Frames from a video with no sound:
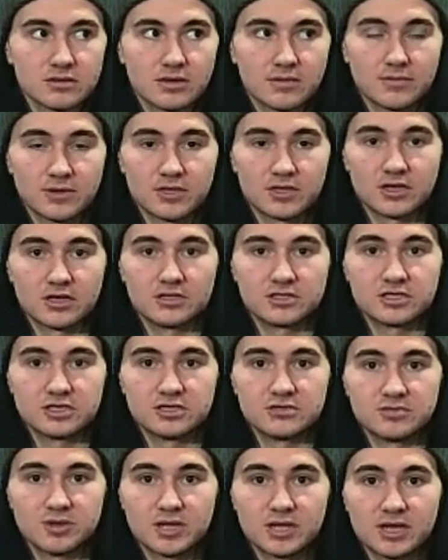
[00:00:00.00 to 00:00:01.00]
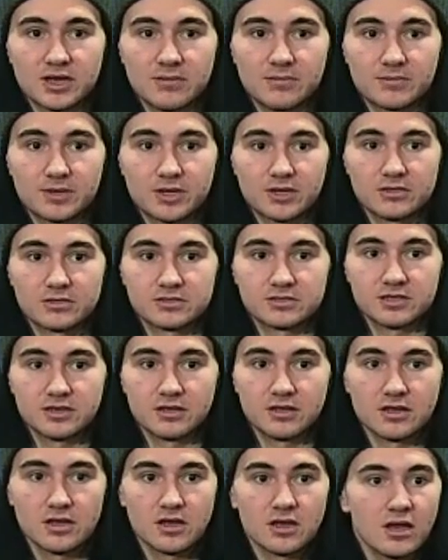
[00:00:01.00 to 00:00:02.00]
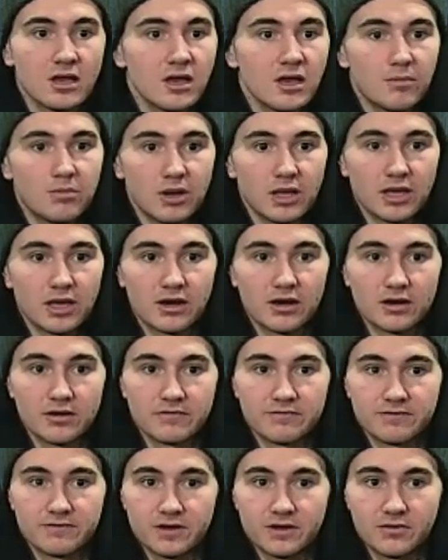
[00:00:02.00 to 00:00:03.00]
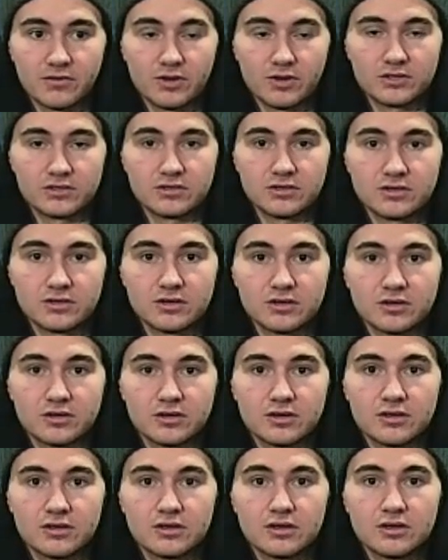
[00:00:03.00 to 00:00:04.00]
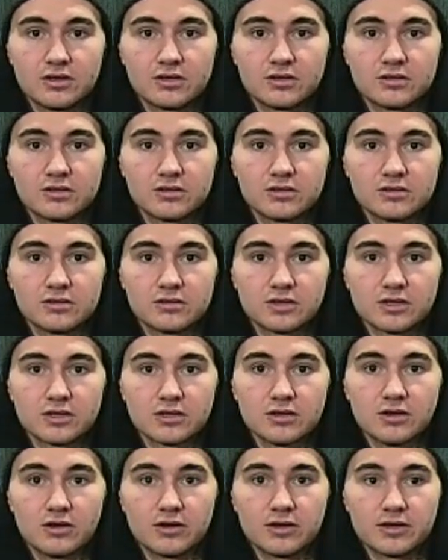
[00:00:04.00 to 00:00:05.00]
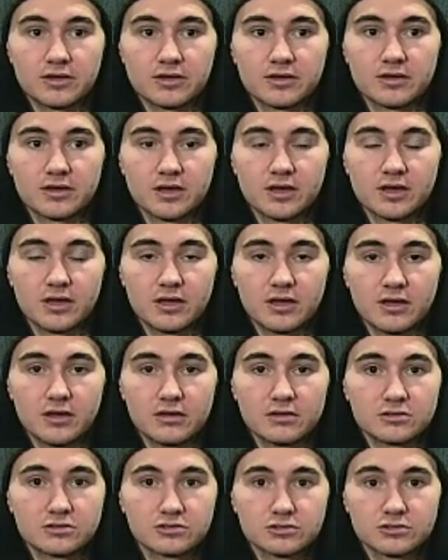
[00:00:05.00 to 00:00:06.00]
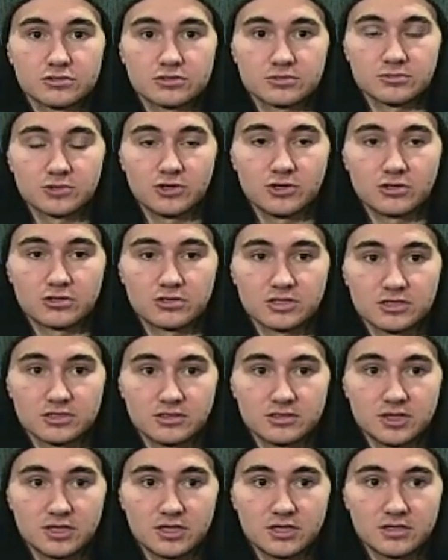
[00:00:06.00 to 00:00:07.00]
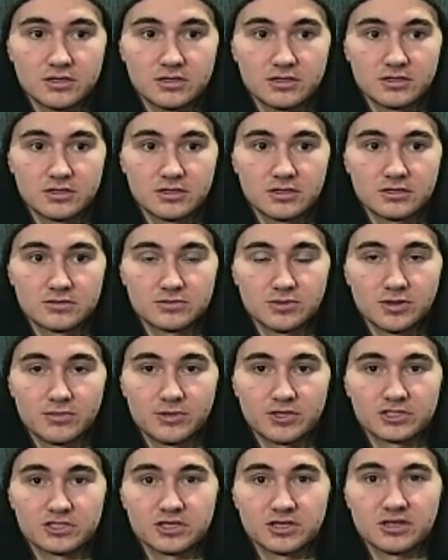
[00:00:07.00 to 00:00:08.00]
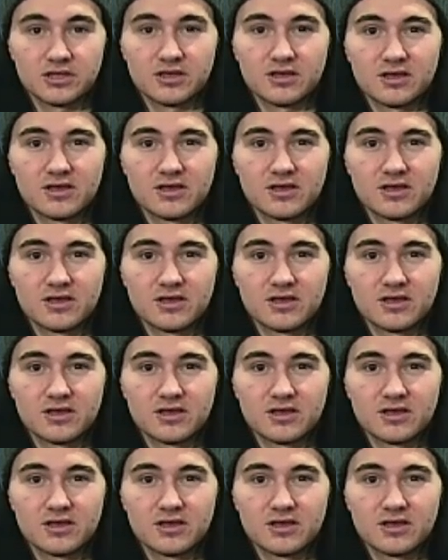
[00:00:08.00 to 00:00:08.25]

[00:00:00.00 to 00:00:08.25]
not gonna change my game. I'm gonna still play hard, find a way to get going, score some goals, and yeah, that's pretty much it.